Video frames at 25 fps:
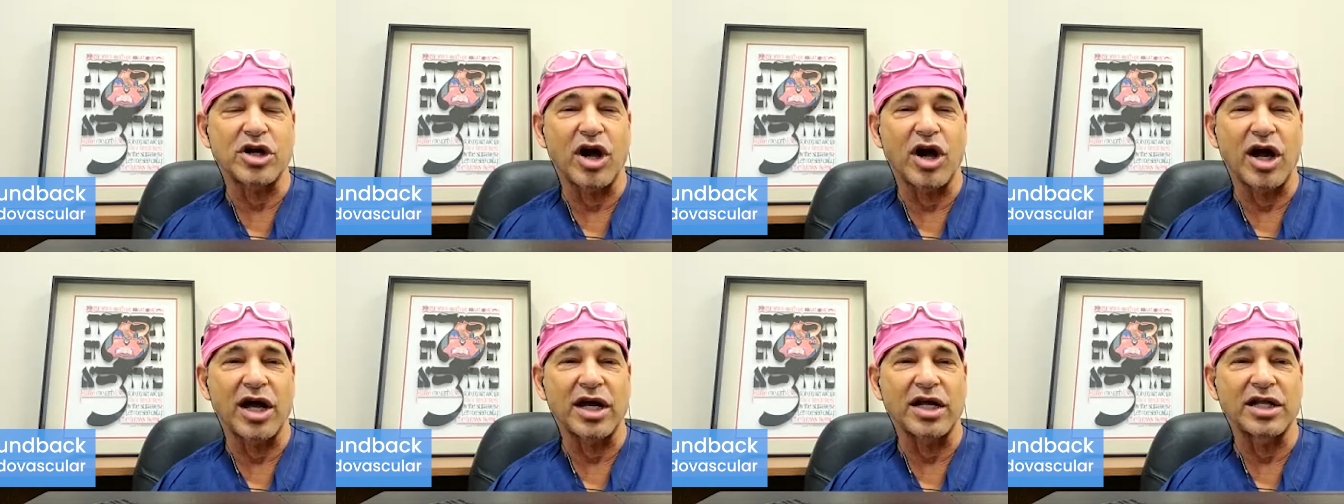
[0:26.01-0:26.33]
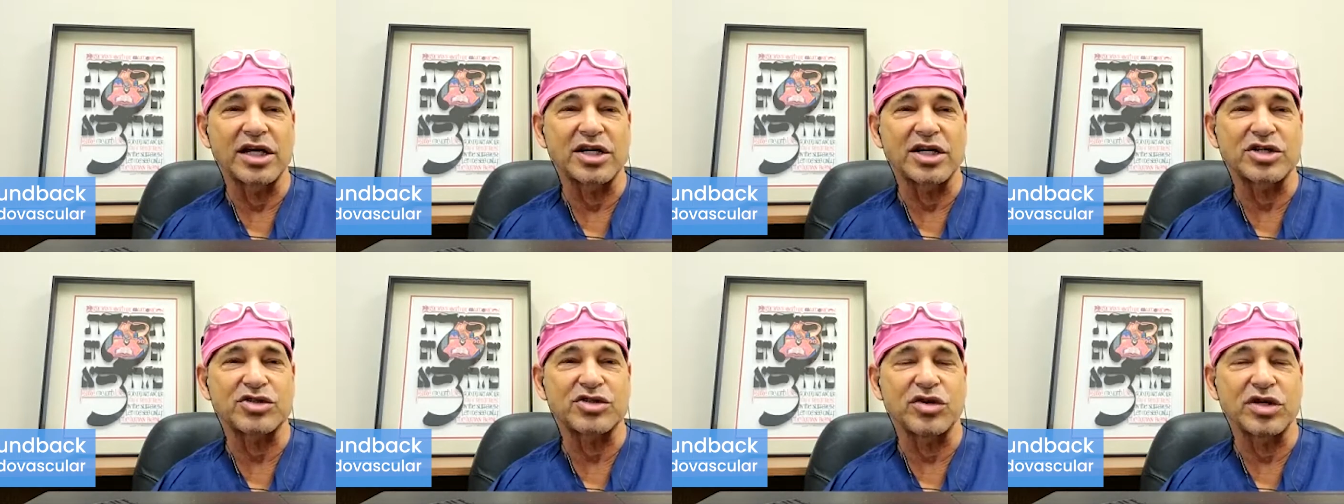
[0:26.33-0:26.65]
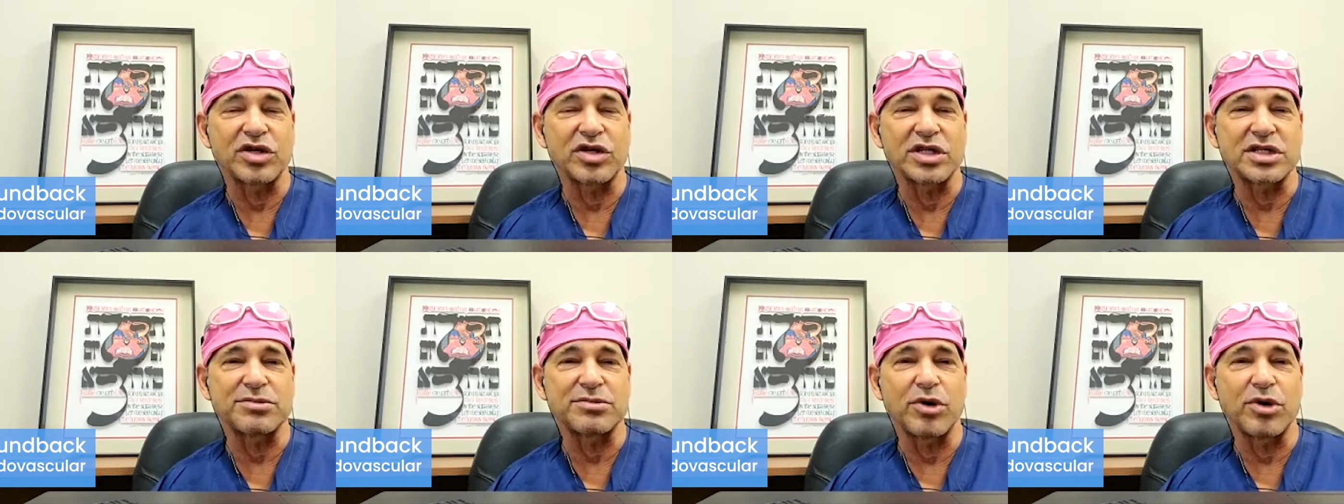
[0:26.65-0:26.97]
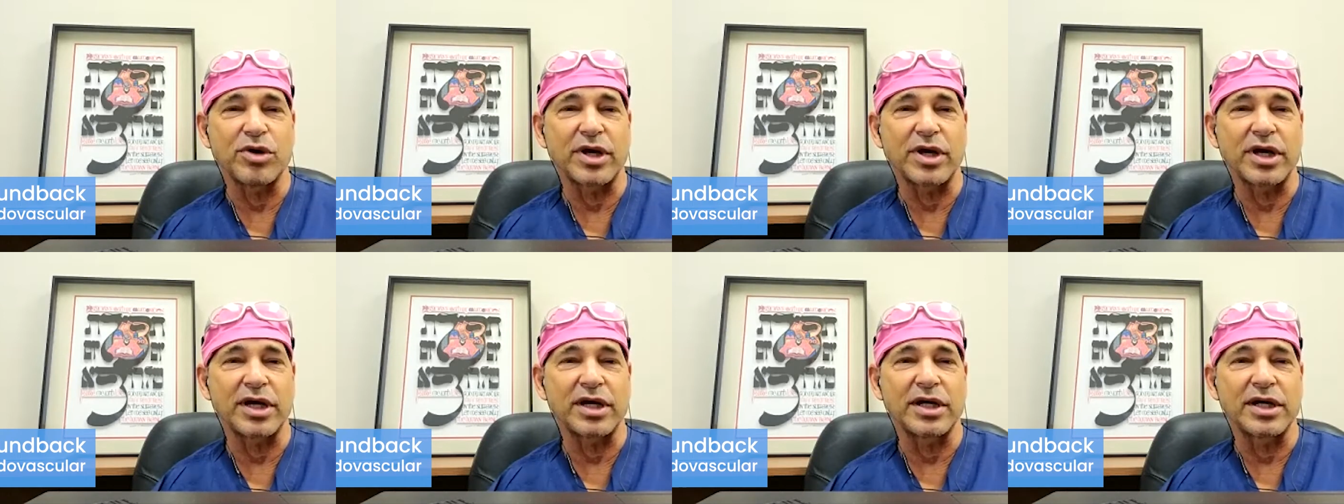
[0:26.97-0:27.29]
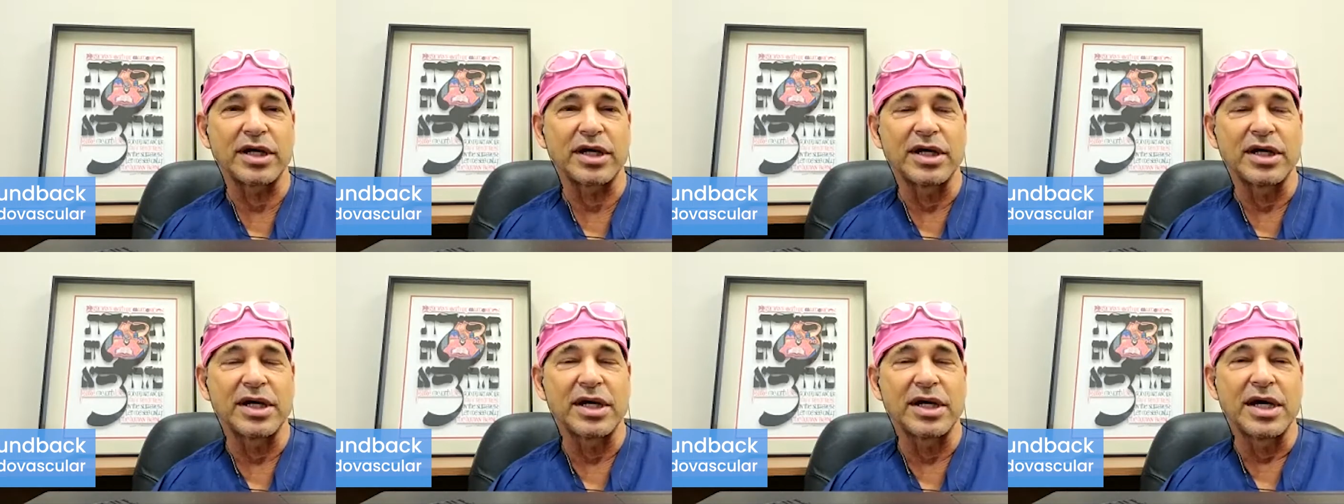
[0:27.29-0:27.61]
high cholesterol, and smoking,
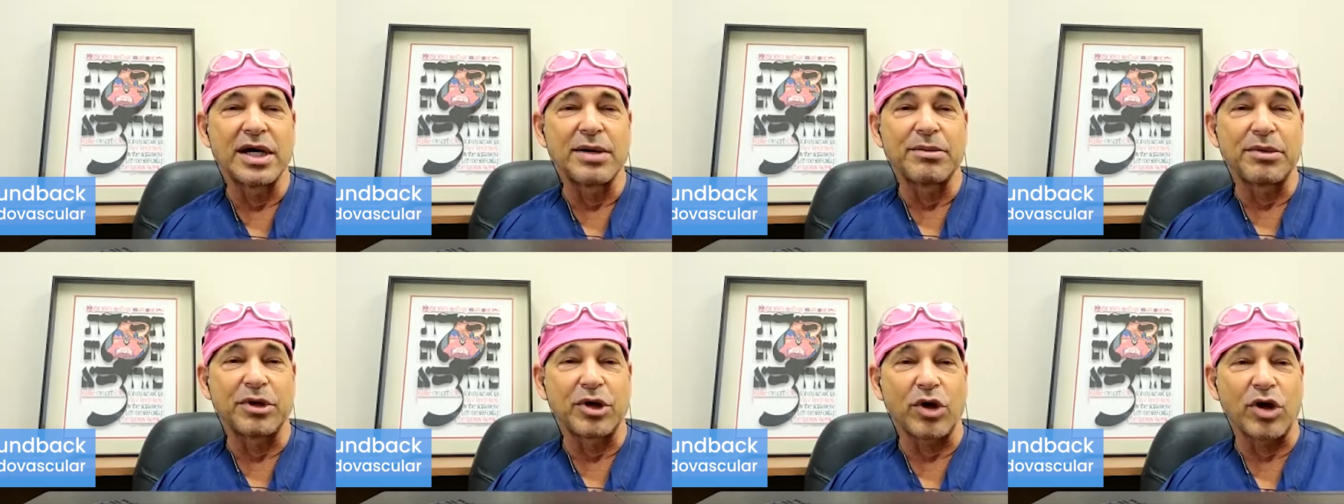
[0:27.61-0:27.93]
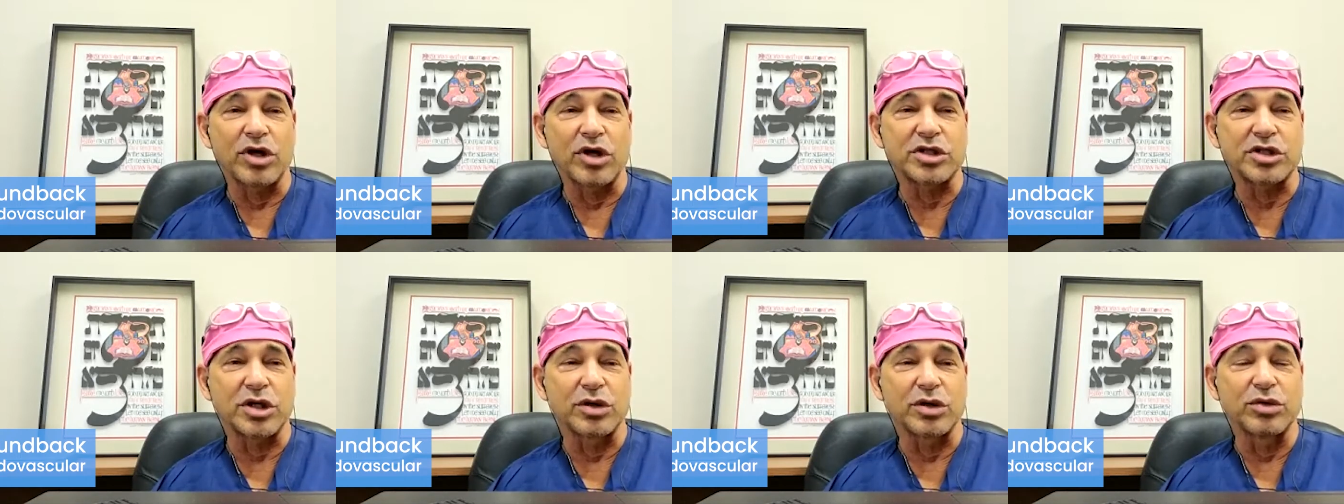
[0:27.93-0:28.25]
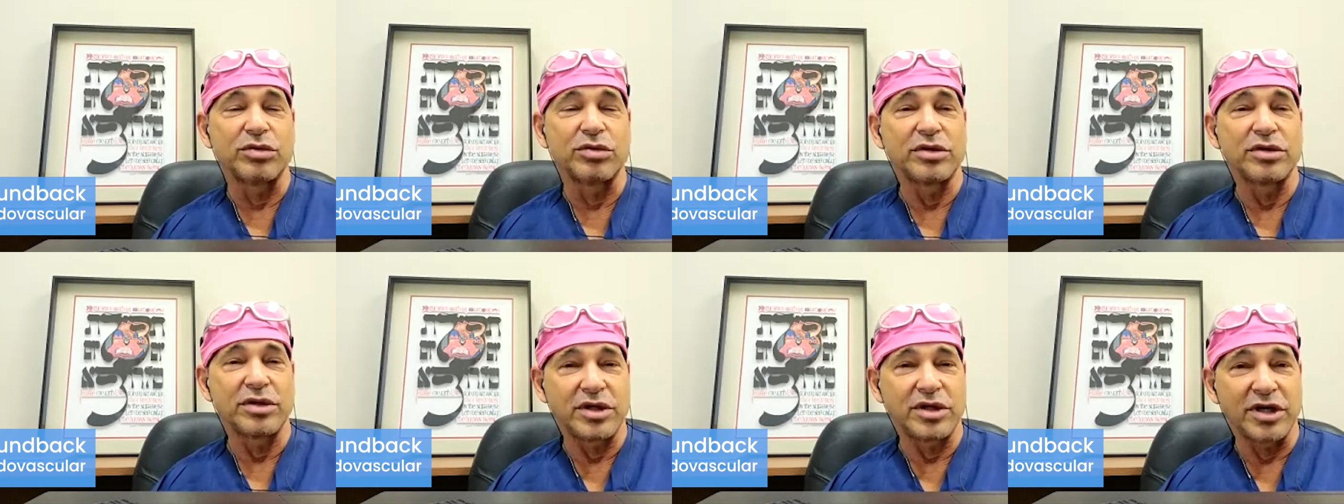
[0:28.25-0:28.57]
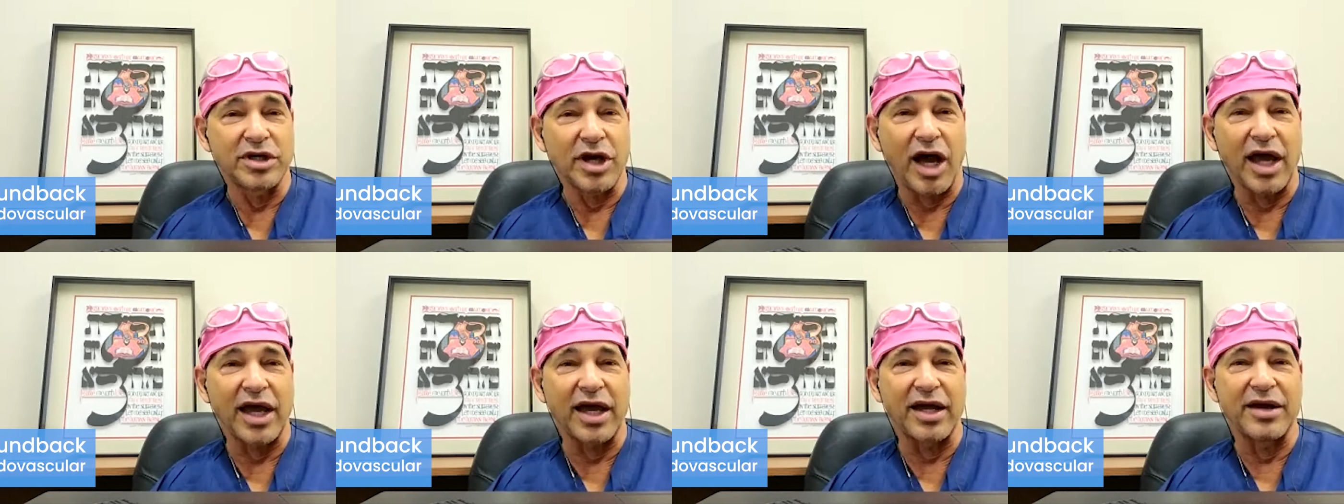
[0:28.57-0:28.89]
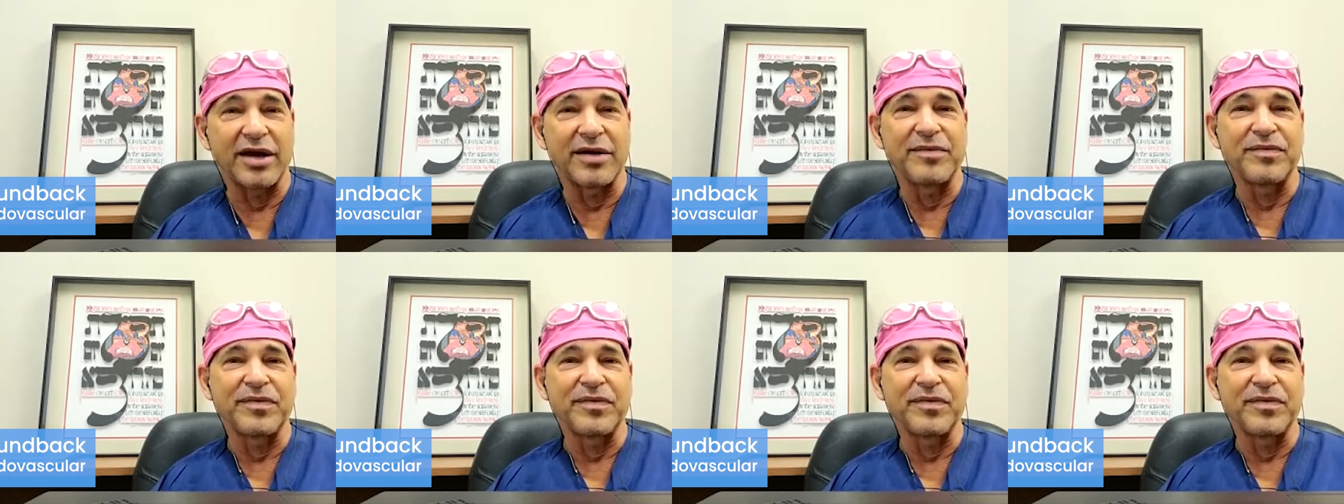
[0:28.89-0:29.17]
but also diet.